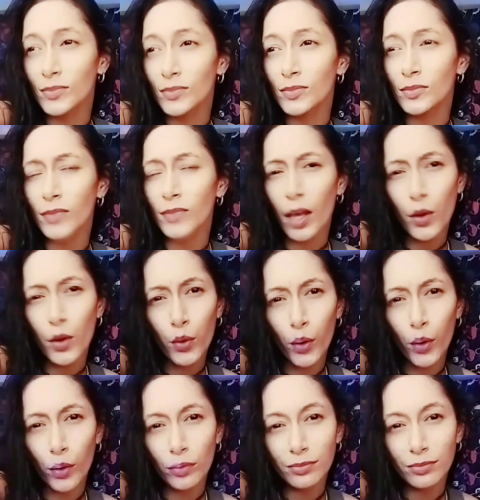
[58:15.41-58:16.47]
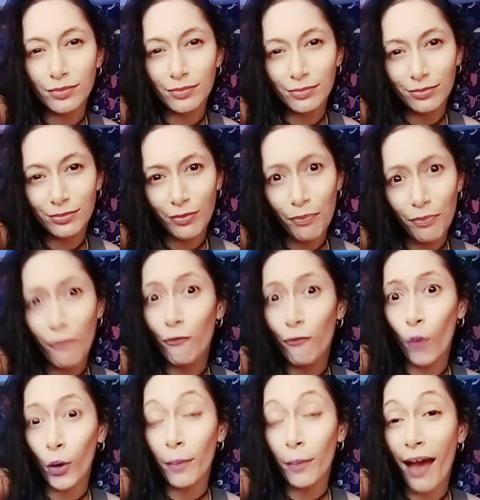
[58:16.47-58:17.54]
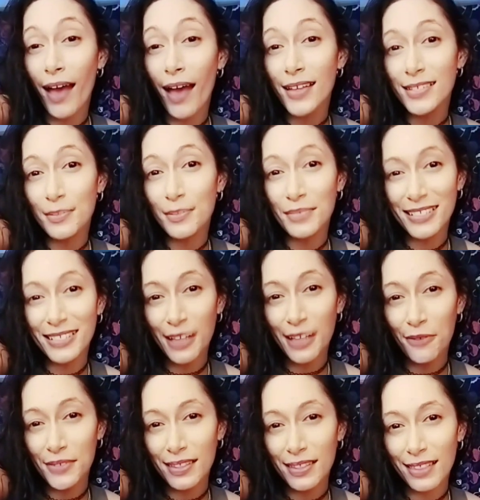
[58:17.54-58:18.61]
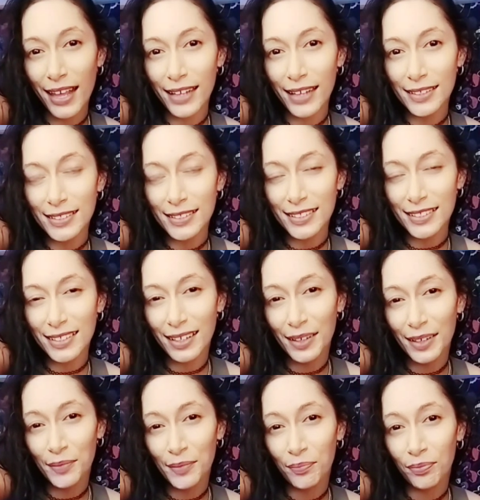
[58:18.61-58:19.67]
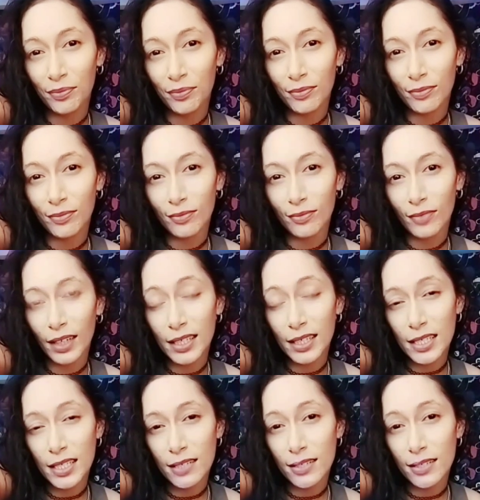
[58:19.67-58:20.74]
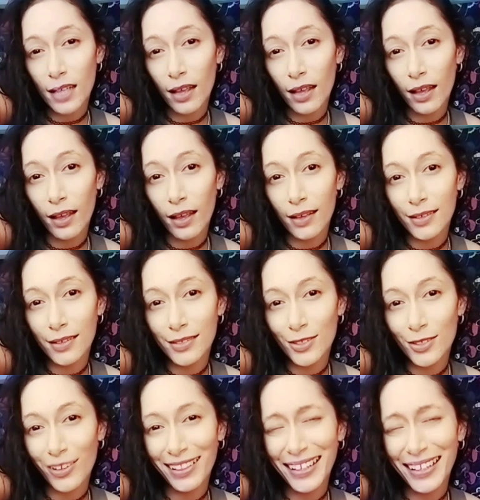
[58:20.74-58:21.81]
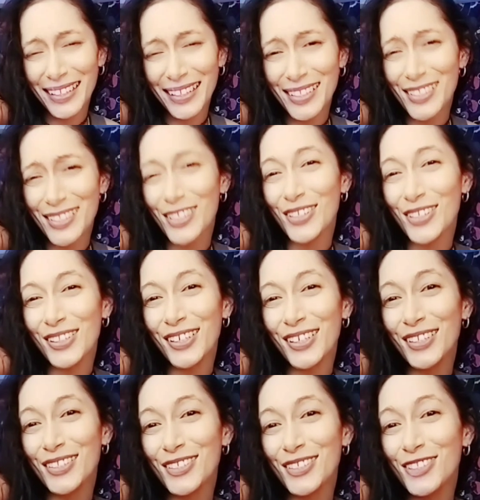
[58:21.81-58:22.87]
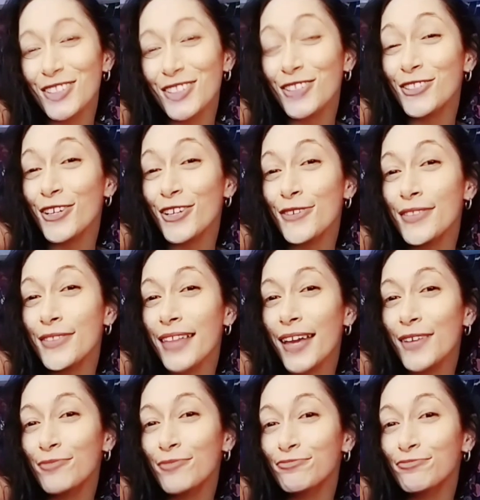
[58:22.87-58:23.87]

I don't know, format some stuff and things. This is uh, so late, you know what I'm saying?